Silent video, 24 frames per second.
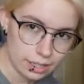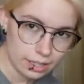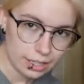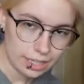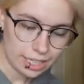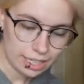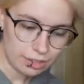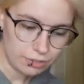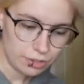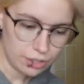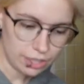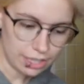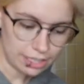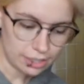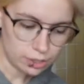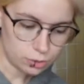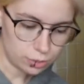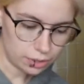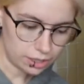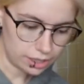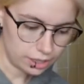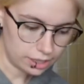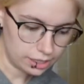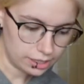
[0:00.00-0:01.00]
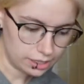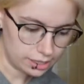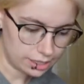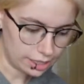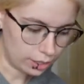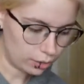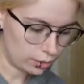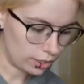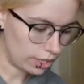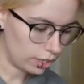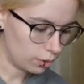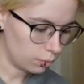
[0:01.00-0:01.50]
if you guys want to
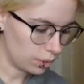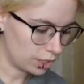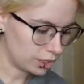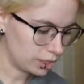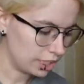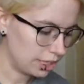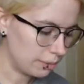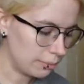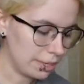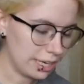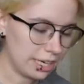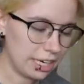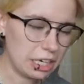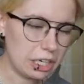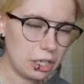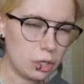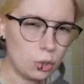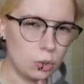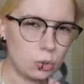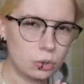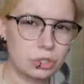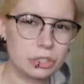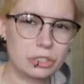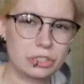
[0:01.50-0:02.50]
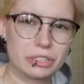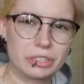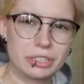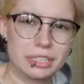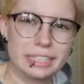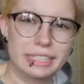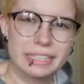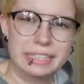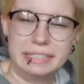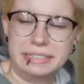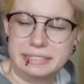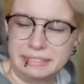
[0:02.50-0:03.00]
stick around watching my older
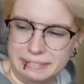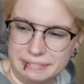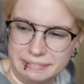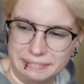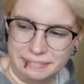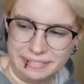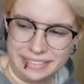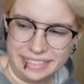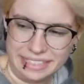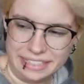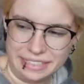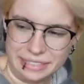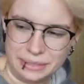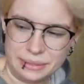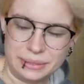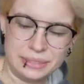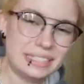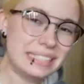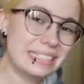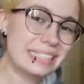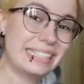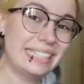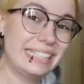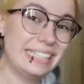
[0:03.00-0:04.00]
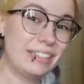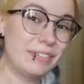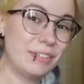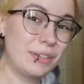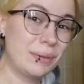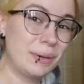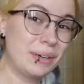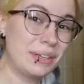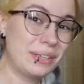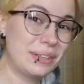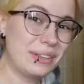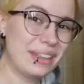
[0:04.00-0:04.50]
videos, if you
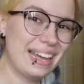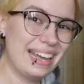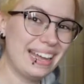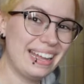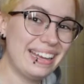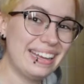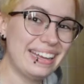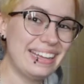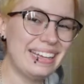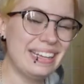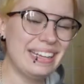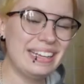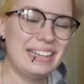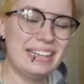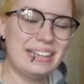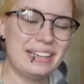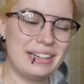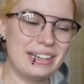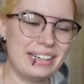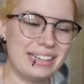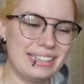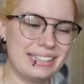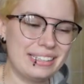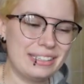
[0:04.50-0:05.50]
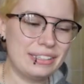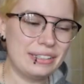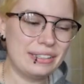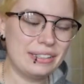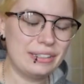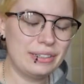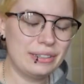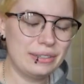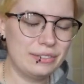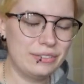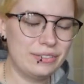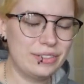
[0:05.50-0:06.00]
want to do that,
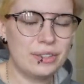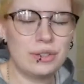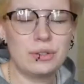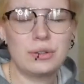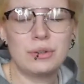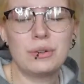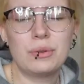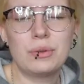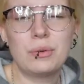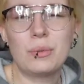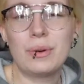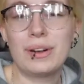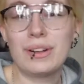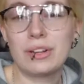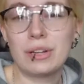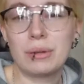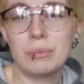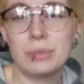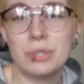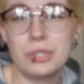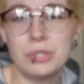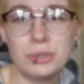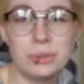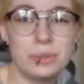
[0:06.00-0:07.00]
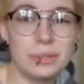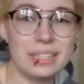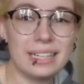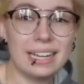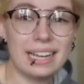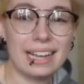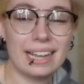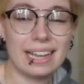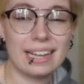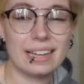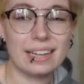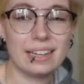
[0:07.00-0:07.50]
feel welcome to,
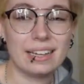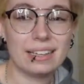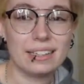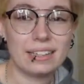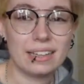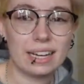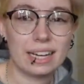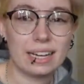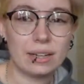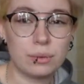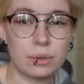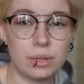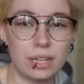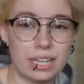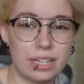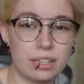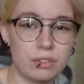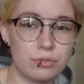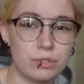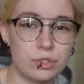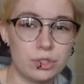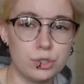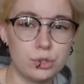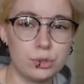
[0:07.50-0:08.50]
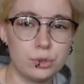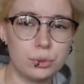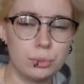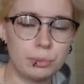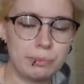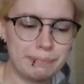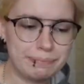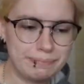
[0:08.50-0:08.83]
and I will have 2